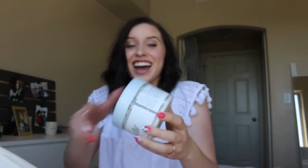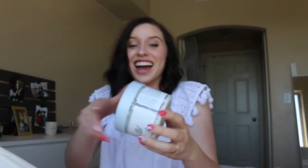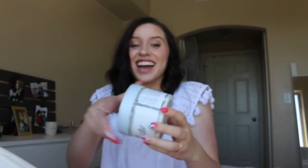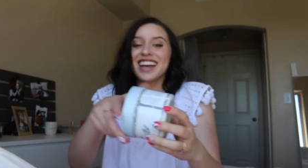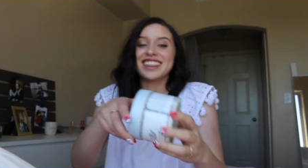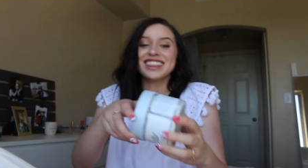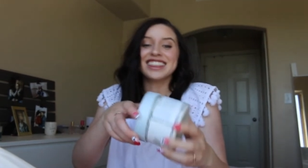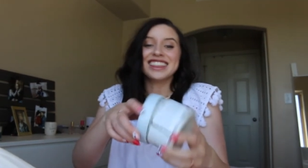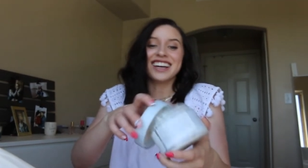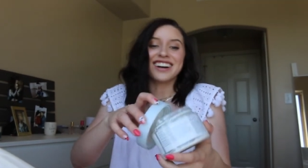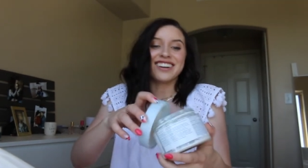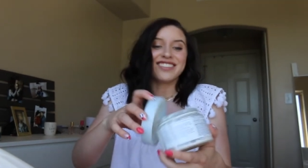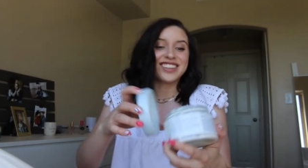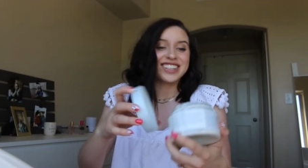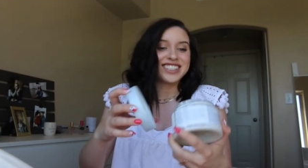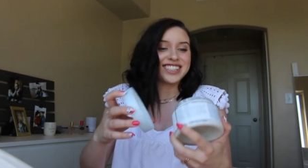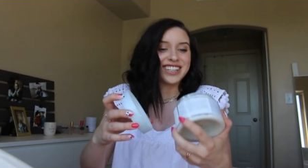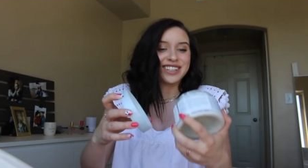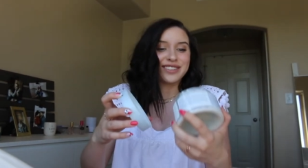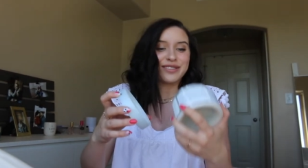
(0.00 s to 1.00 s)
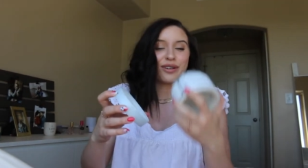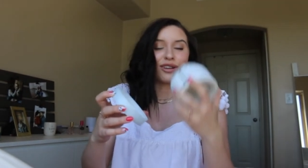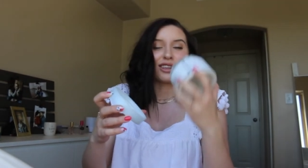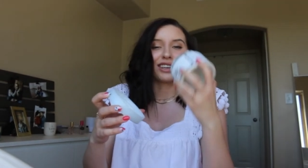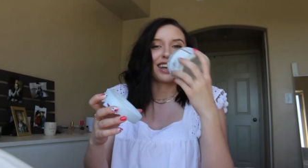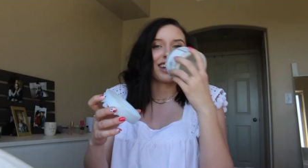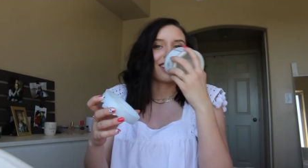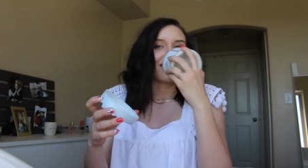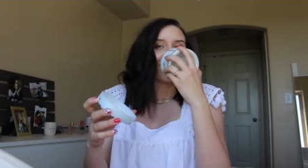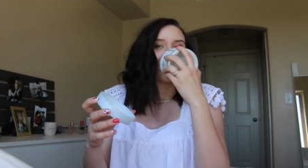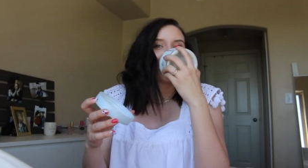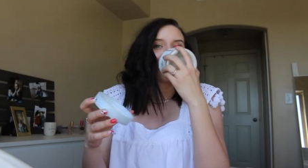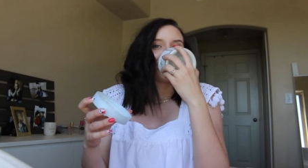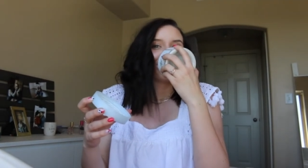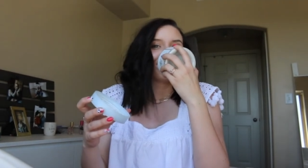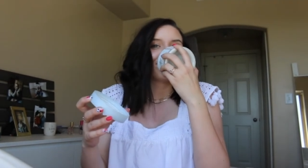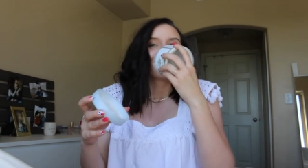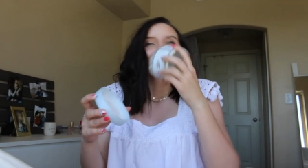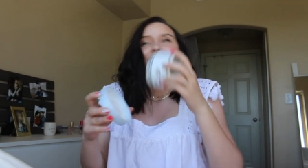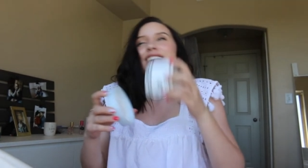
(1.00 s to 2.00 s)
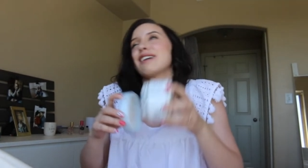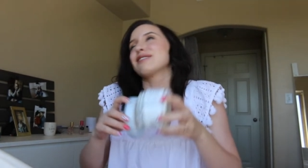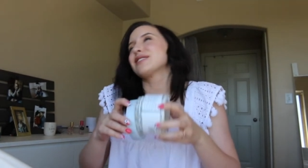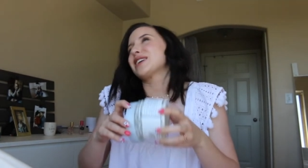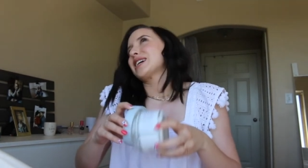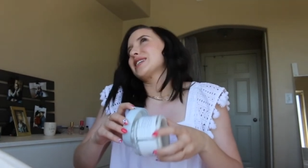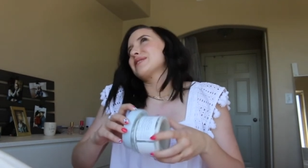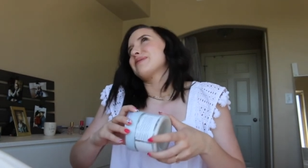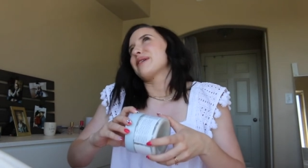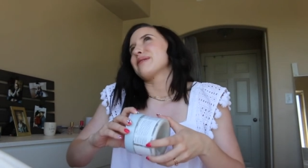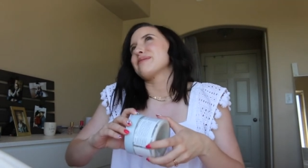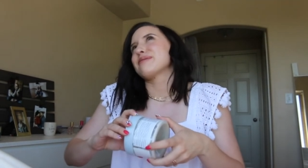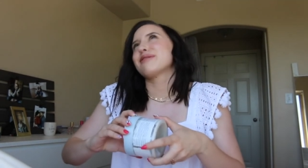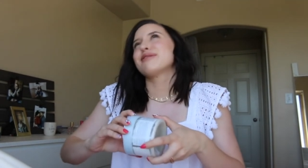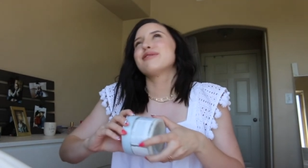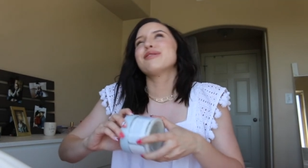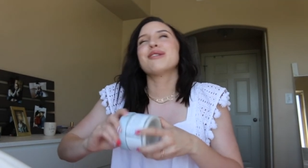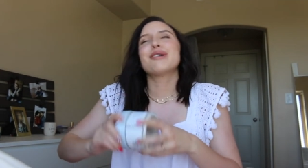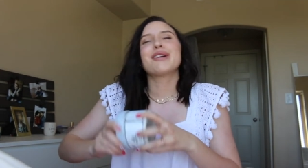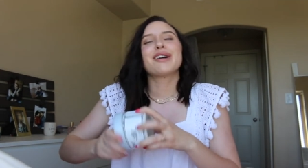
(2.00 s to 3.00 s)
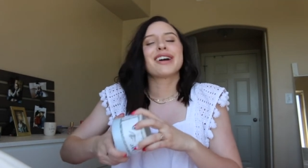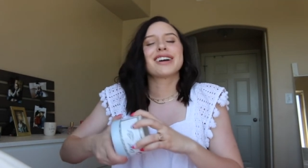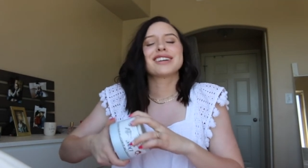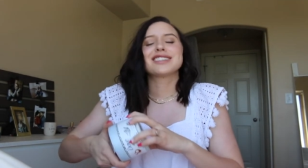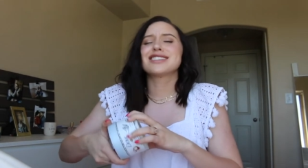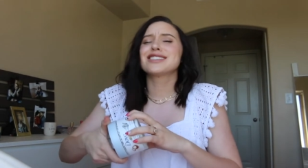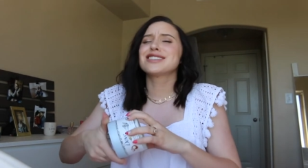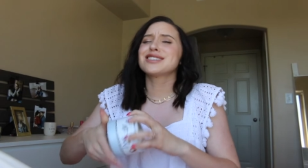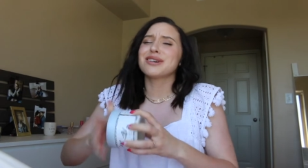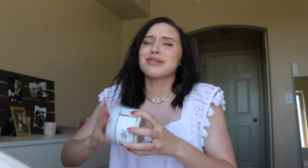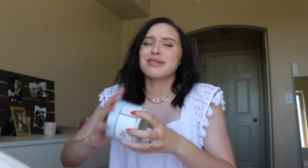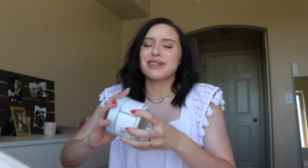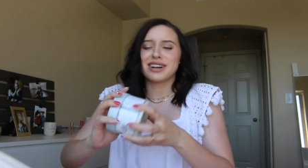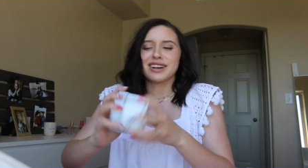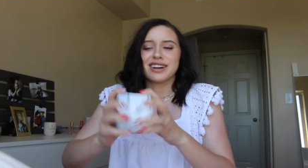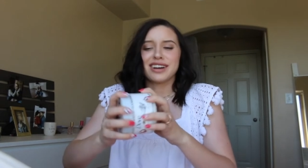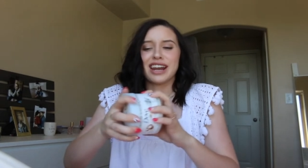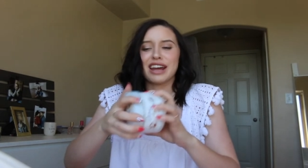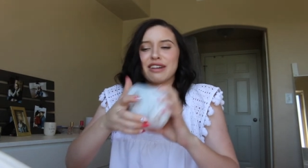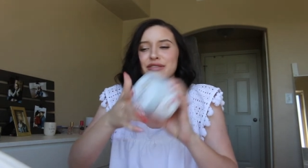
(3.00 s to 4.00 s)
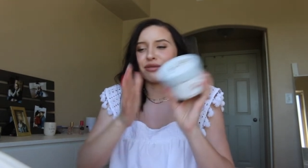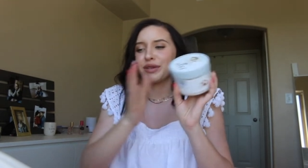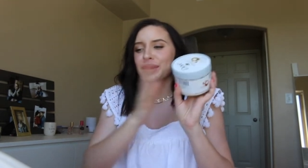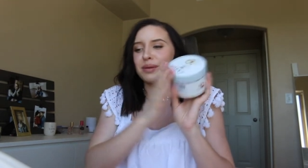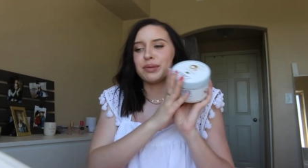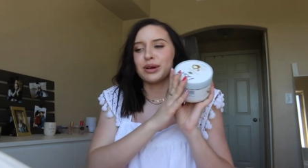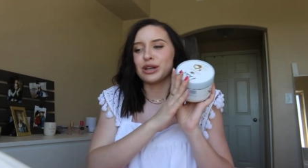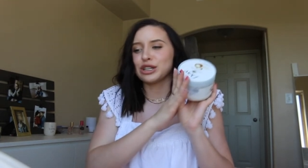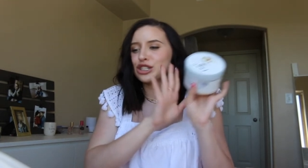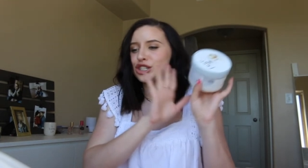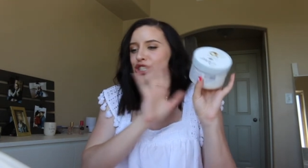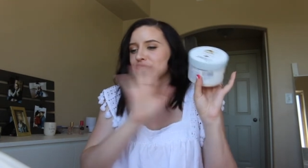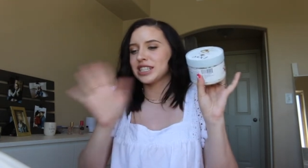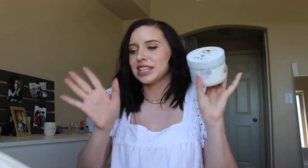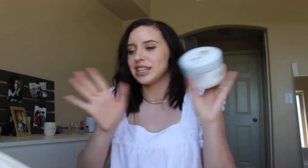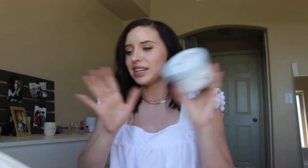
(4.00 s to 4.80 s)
I love this exfoliator. I've talked about it before. It's so good. I've repurchased